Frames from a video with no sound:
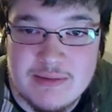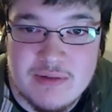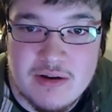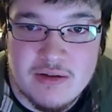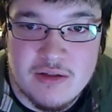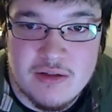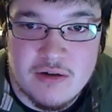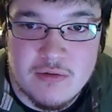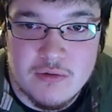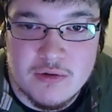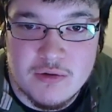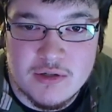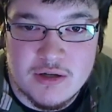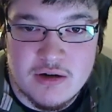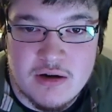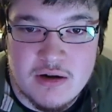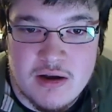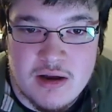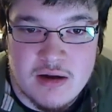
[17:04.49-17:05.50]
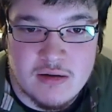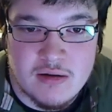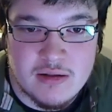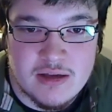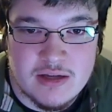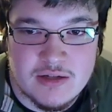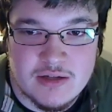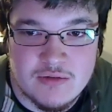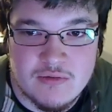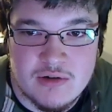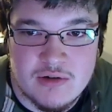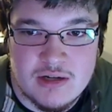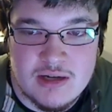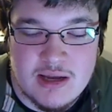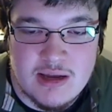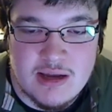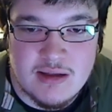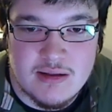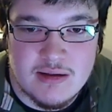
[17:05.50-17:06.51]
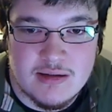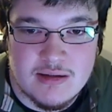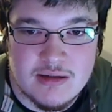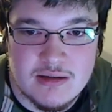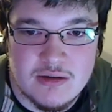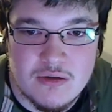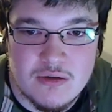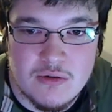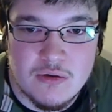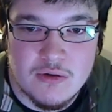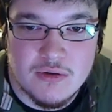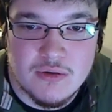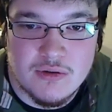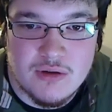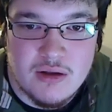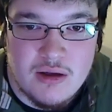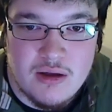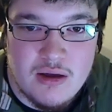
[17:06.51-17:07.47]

Their rules aren't nearly as ridiculous as Google's.